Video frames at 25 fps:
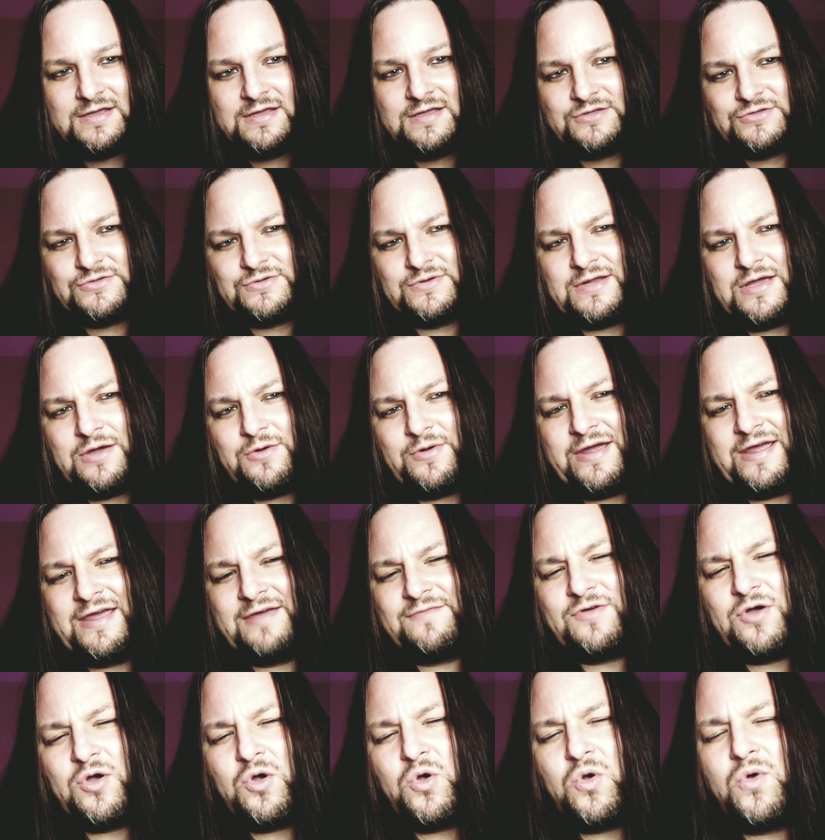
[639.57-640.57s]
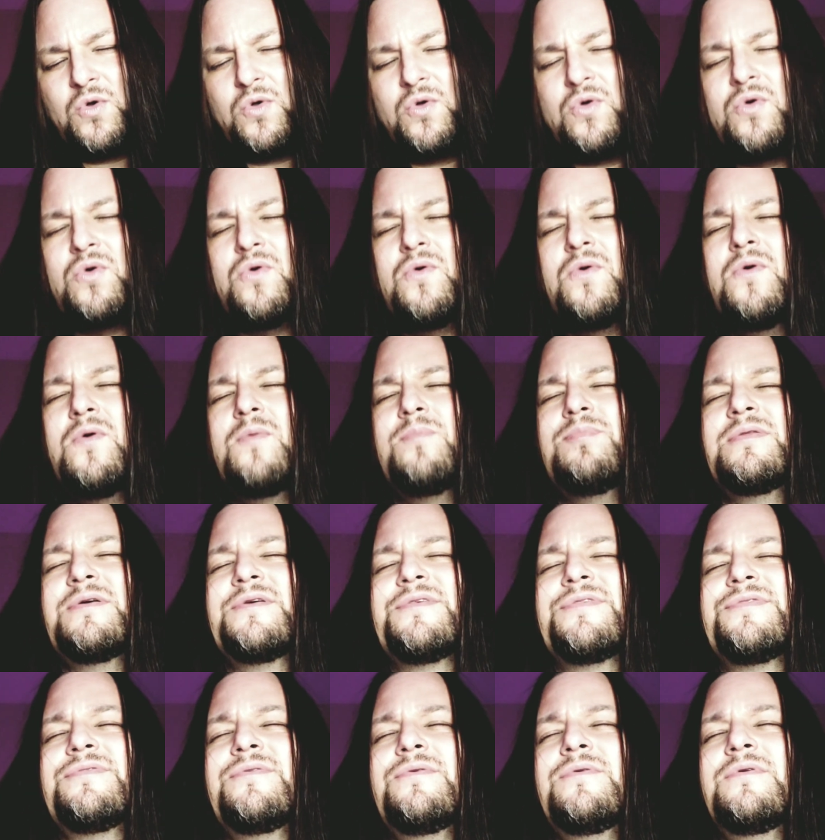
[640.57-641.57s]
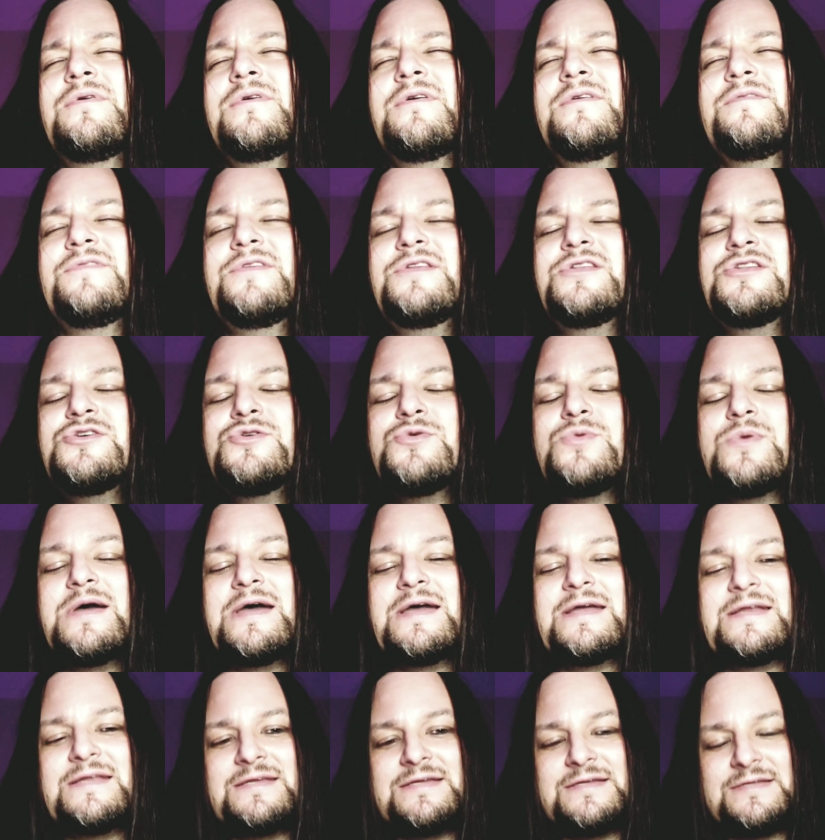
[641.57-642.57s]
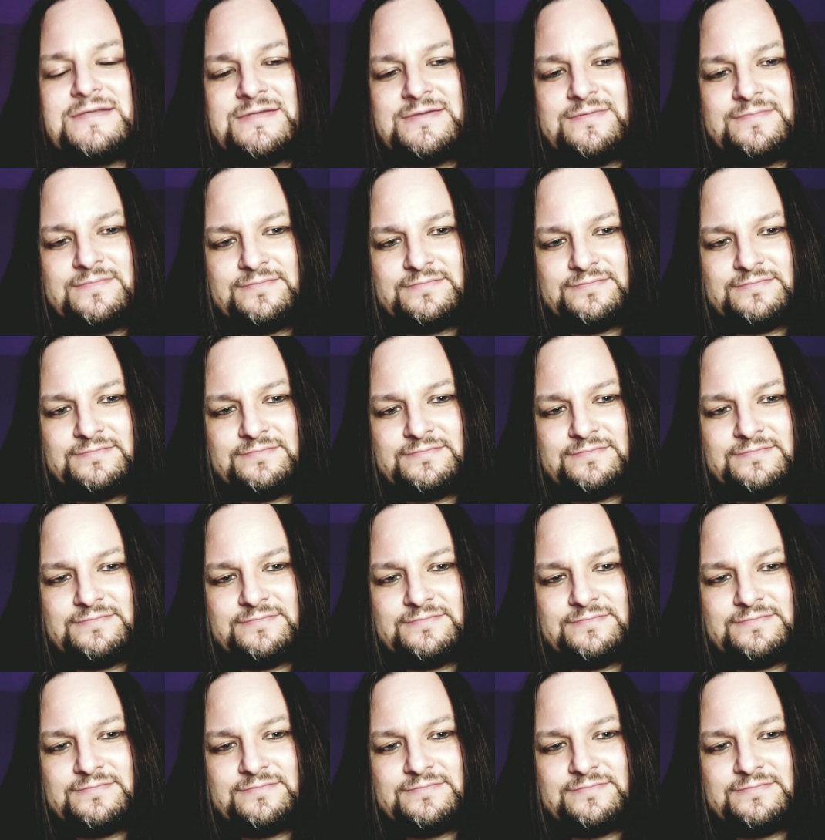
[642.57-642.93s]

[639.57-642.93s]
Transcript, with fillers: So now I have a whole plethora of new ideas.